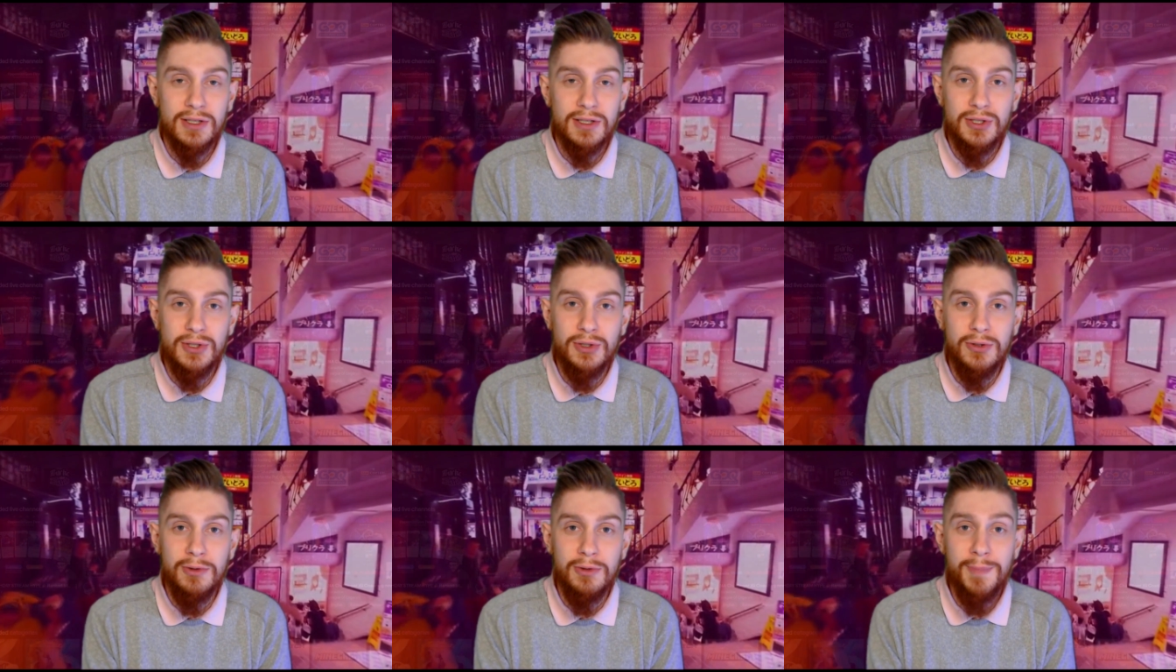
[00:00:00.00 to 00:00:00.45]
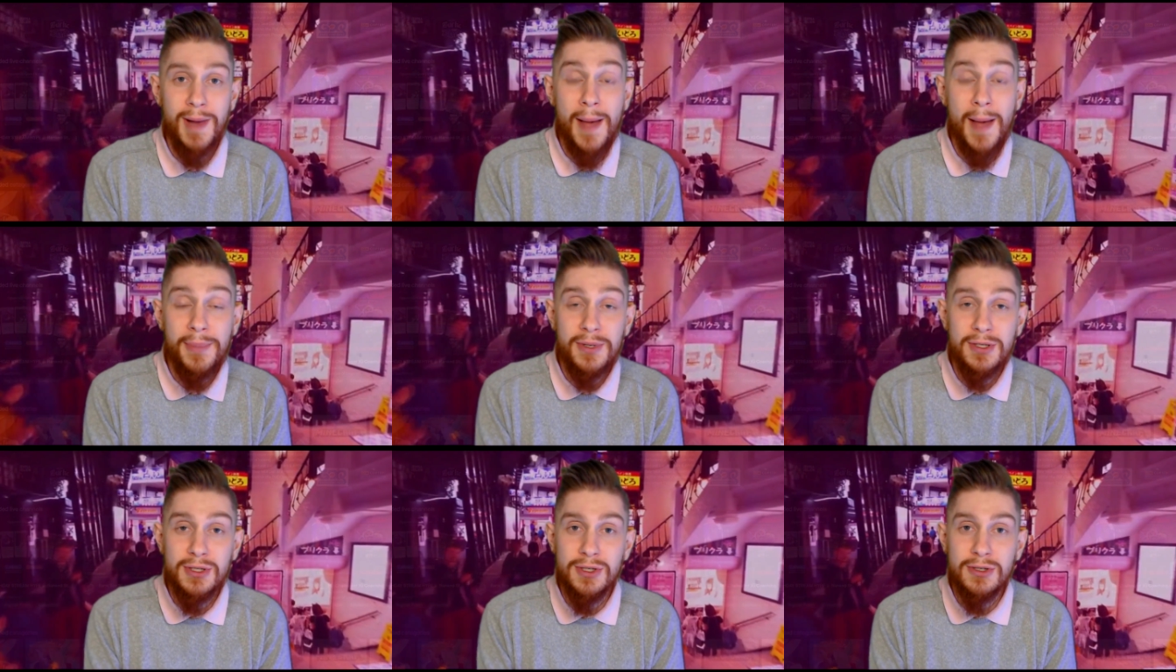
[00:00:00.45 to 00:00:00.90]
to
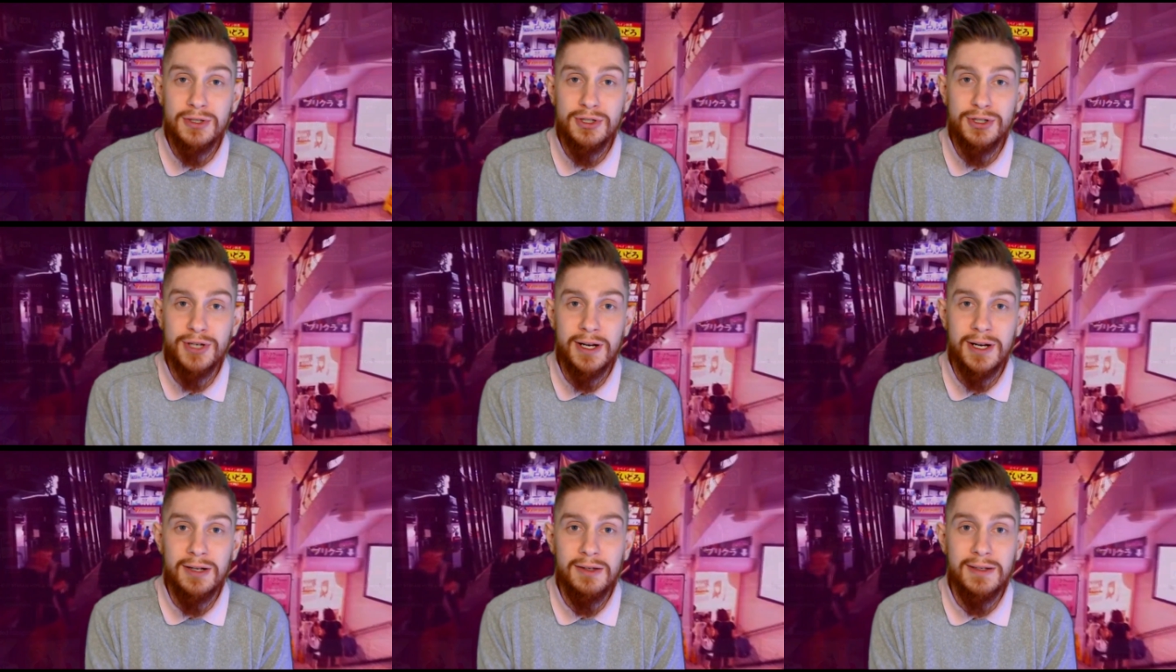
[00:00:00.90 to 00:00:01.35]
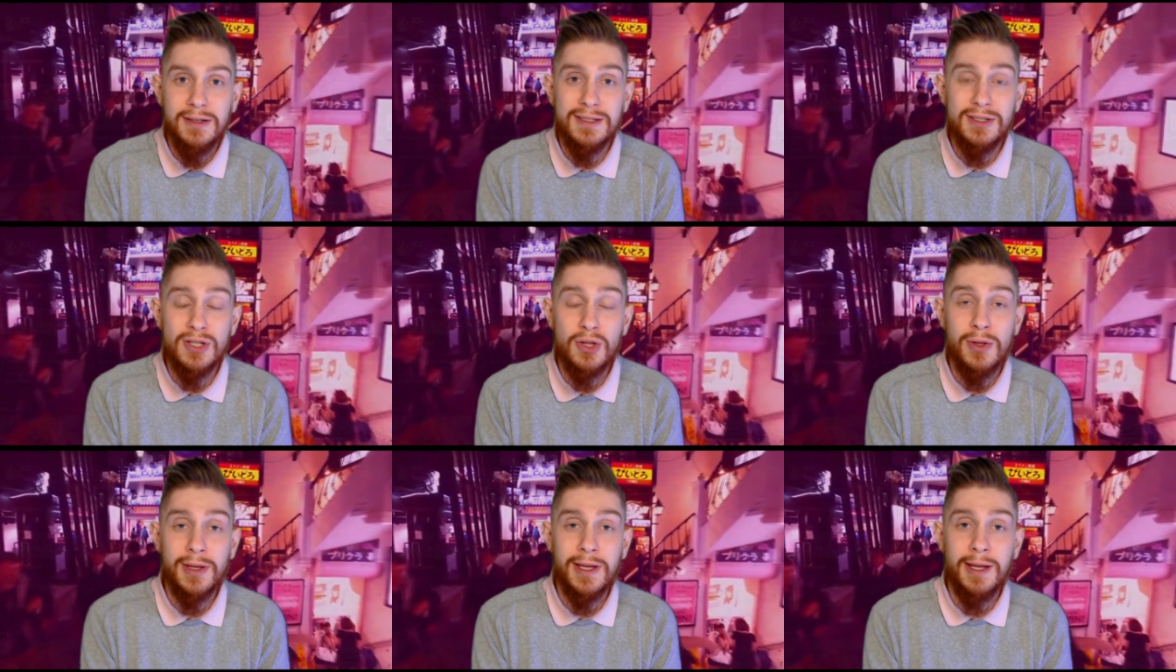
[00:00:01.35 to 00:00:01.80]
pop into your channel is
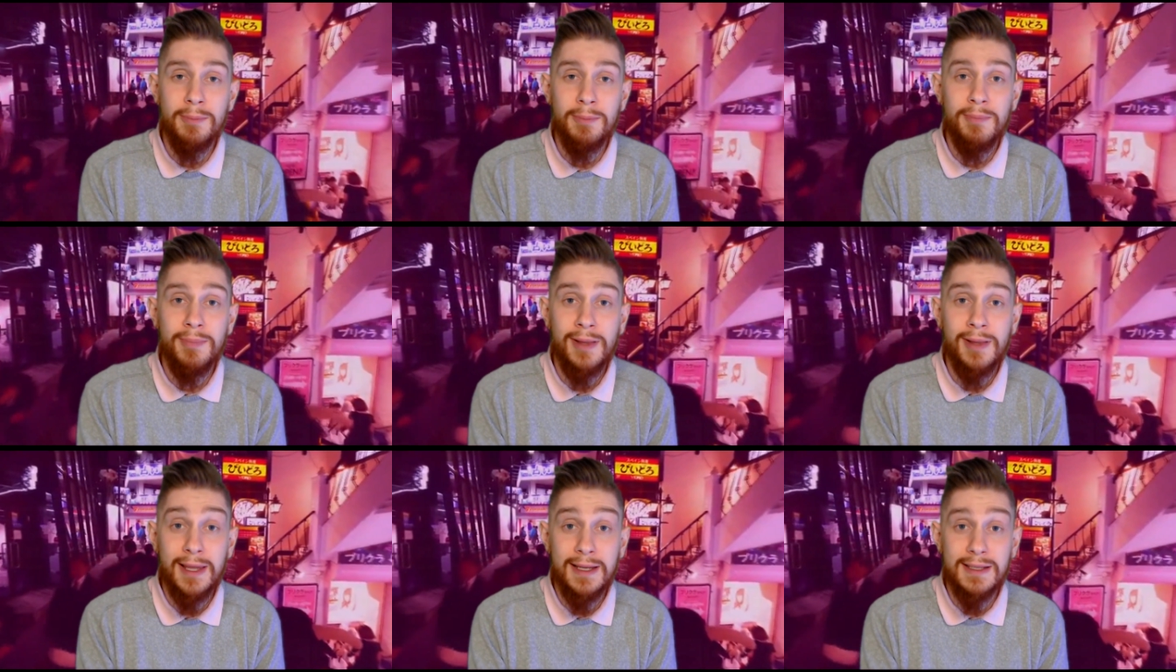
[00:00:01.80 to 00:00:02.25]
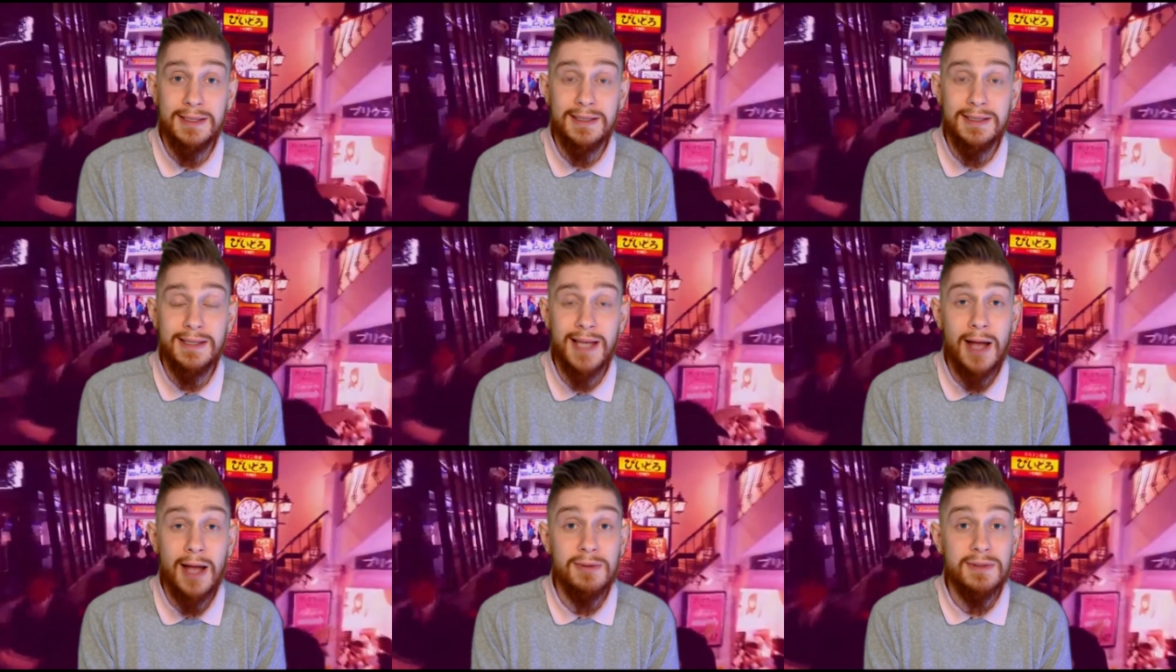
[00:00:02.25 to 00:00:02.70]
to look at
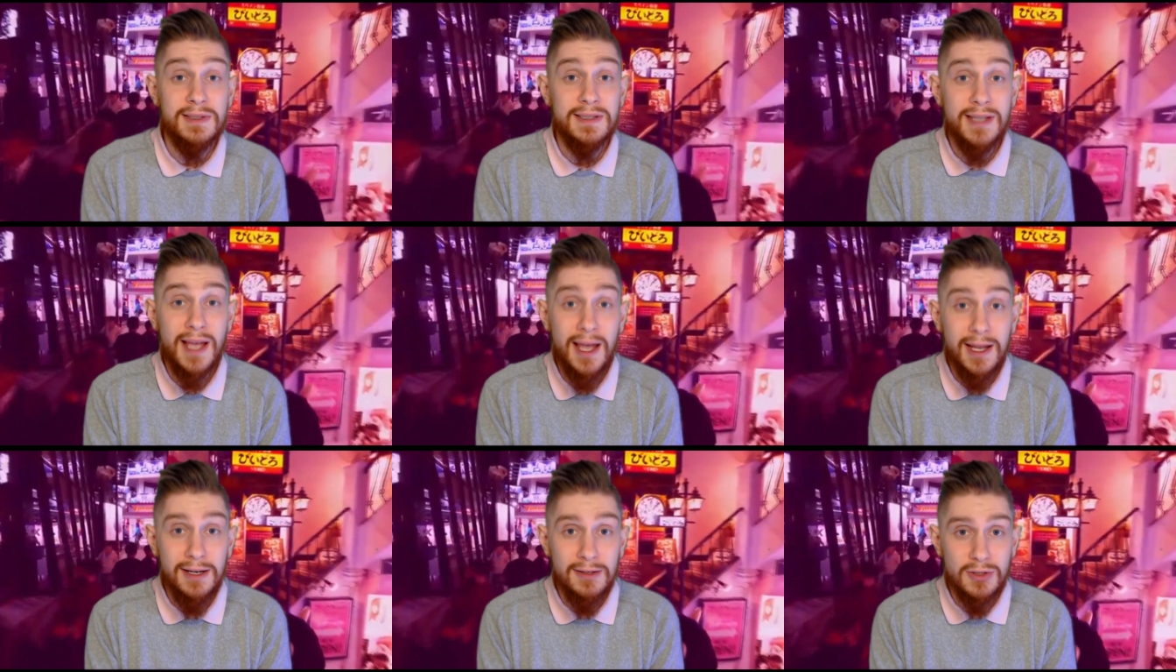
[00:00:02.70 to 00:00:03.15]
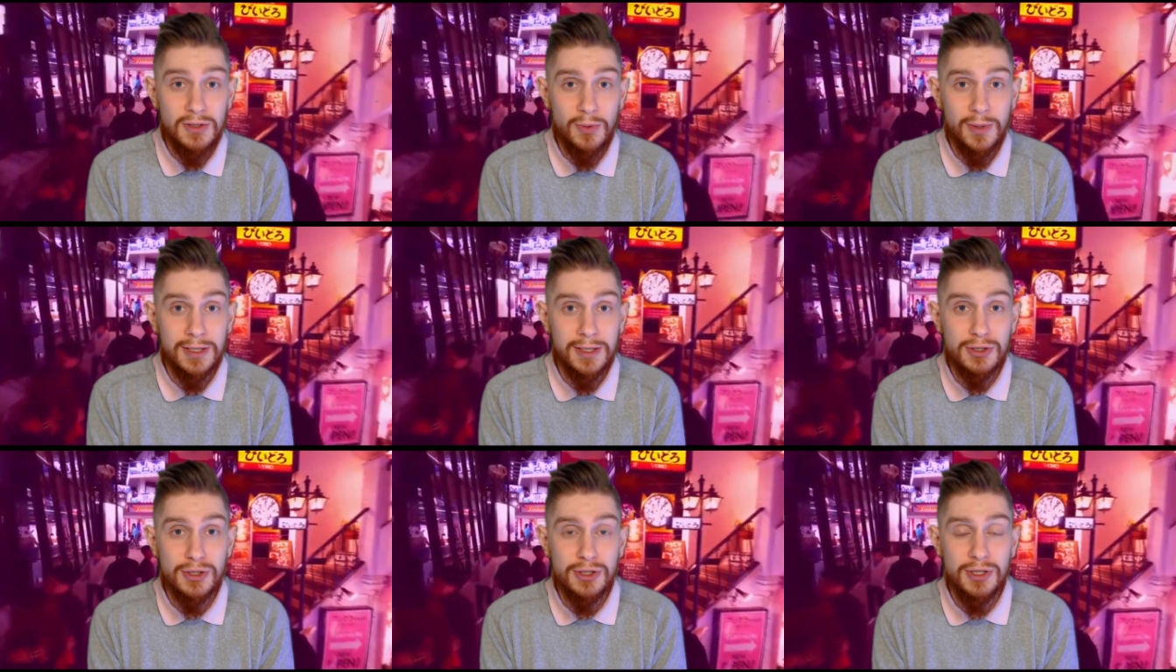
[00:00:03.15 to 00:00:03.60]
places outside of
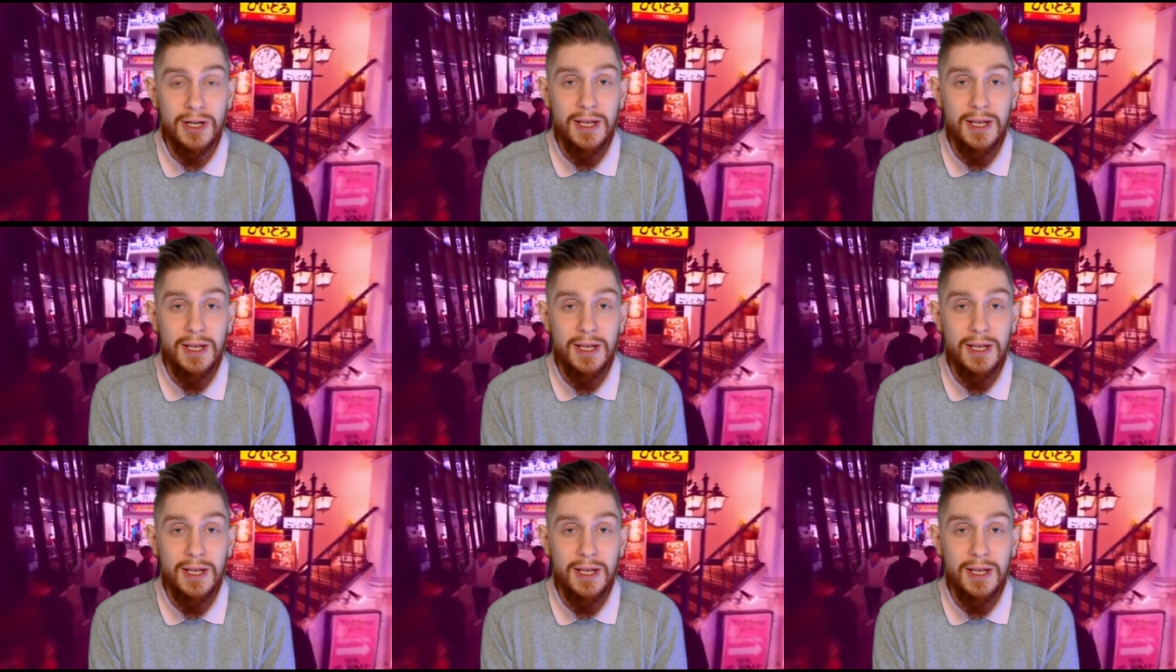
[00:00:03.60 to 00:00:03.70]
Twitch